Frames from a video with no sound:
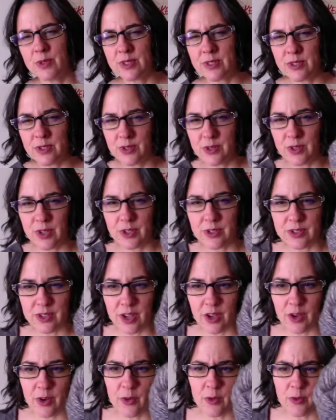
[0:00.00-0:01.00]
years
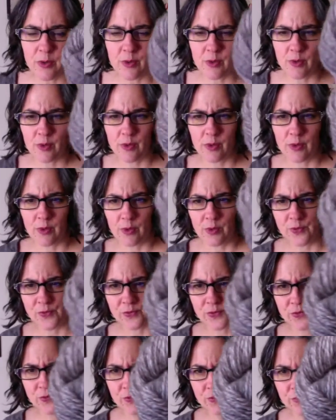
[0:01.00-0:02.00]
ago?
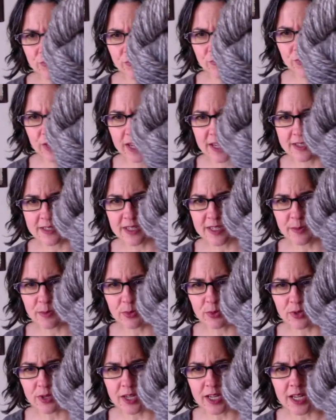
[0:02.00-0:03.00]
Isn't it
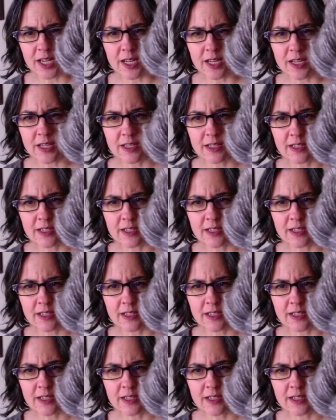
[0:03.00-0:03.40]
pretty?